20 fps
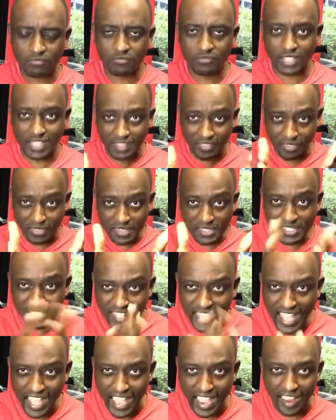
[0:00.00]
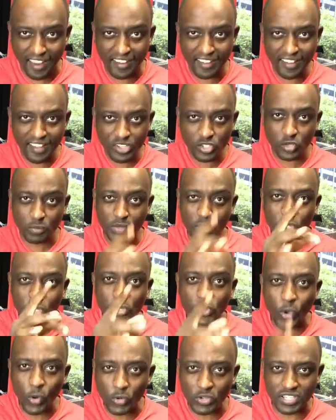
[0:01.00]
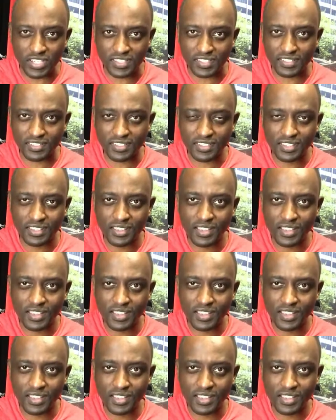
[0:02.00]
in this year, to be noticed.